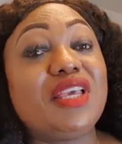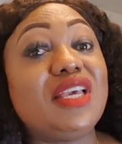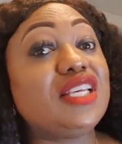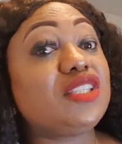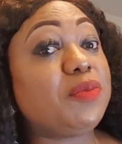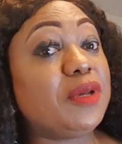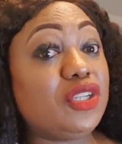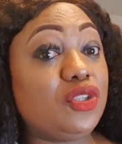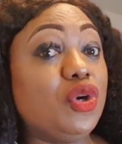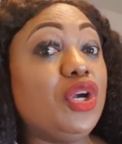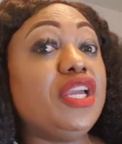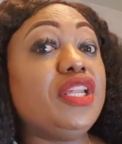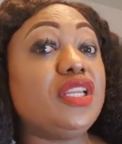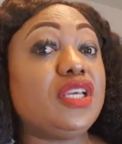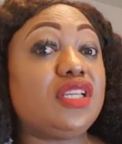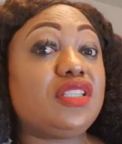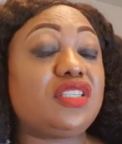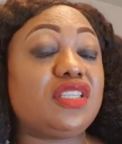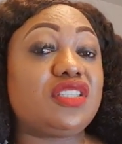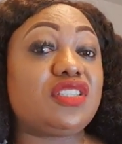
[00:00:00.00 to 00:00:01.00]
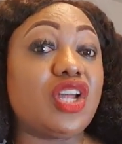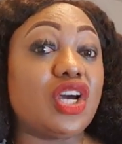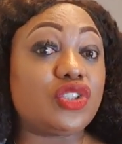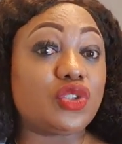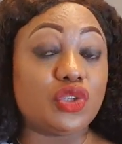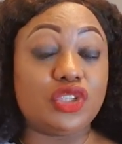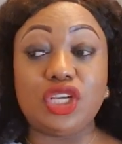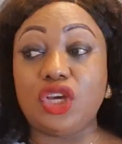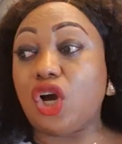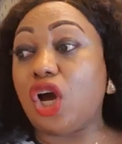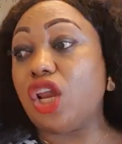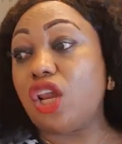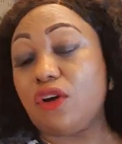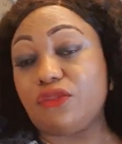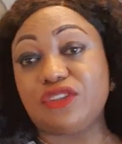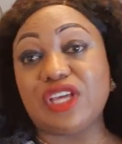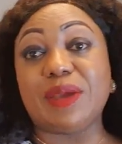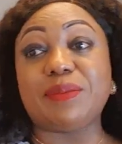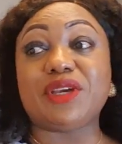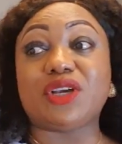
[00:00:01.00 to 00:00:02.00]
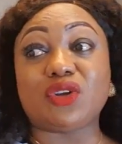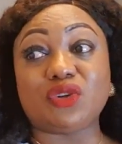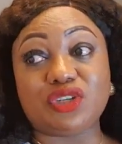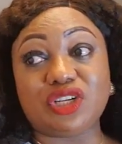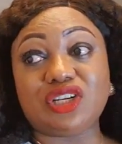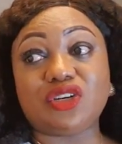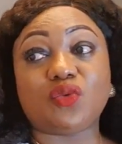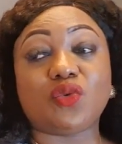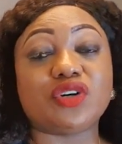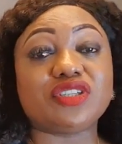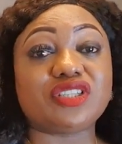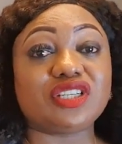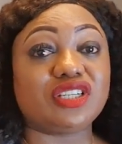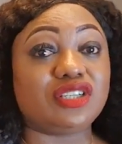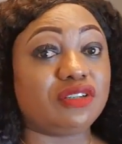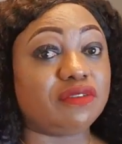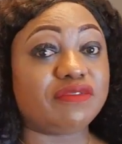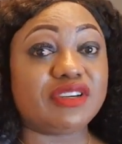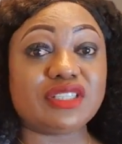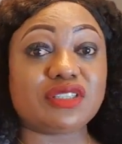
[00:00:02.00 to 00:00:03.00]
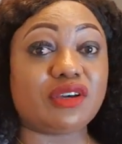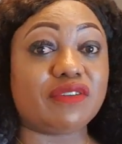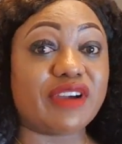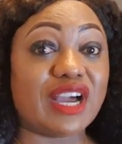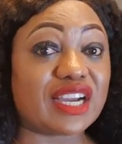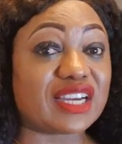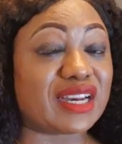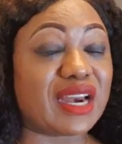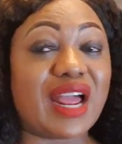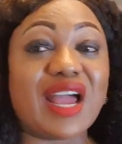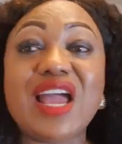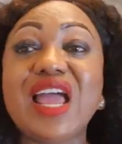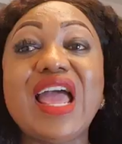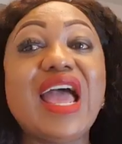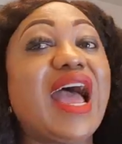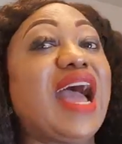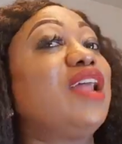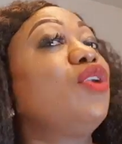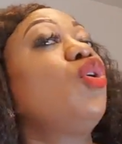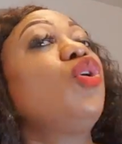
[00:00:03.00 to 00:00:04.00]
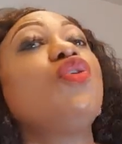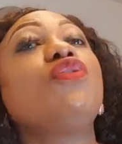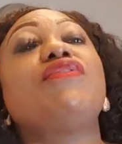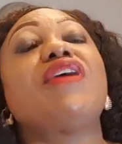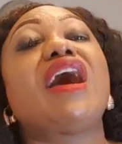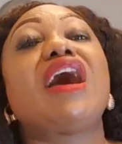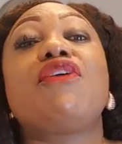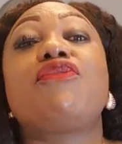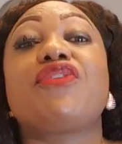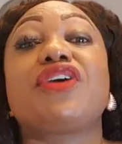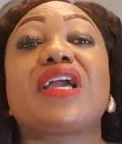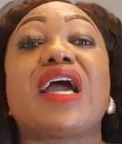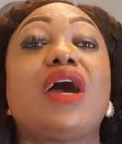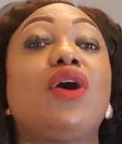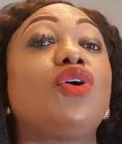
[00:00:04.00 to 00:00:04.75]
He's been doing it. It's not today. All of them, including the ones in the University of Accra and all over Africa,